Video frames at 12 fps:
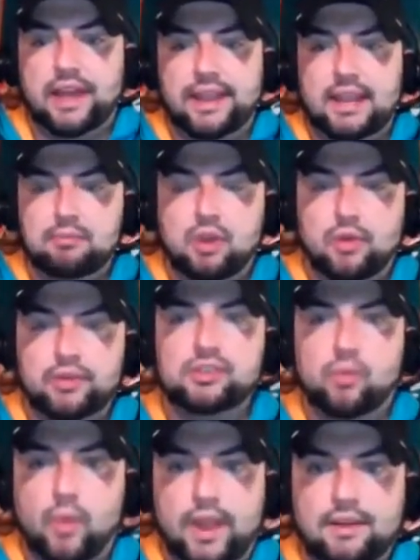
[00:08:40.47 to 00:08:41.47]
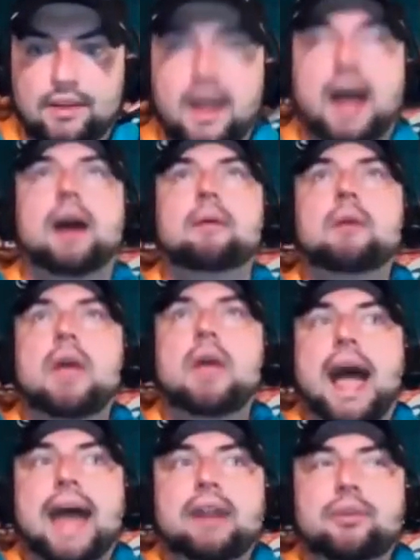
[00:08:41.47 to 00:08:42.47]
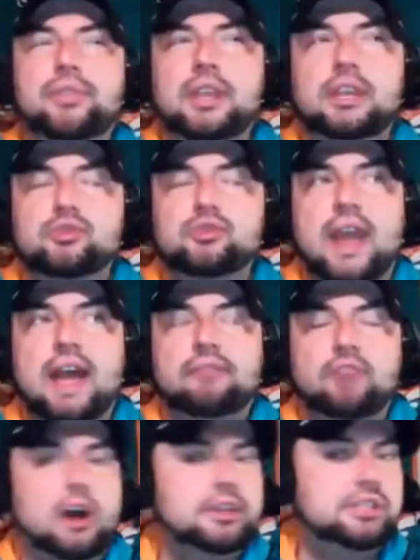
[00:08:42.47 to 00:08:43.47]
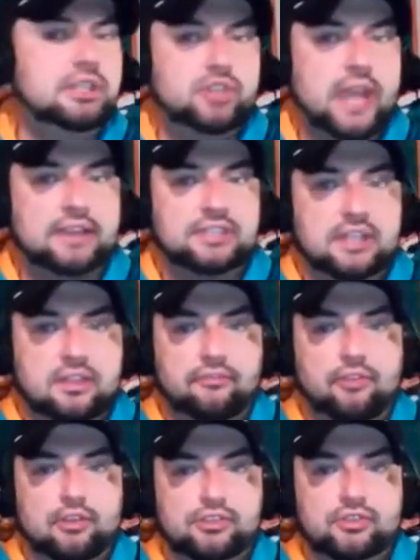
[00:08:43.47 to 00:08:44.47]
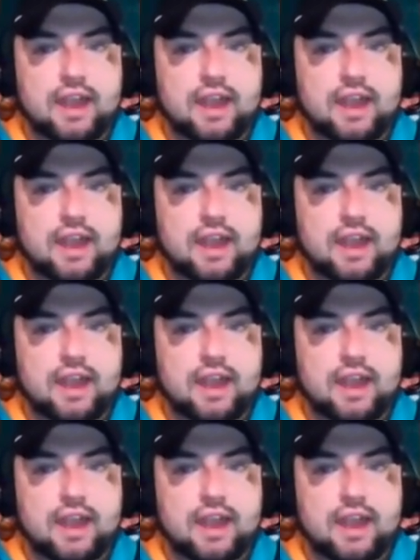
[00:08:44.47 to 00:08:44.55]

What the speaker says: like I'm going to win. I don't think you draft Austin Jackson in the first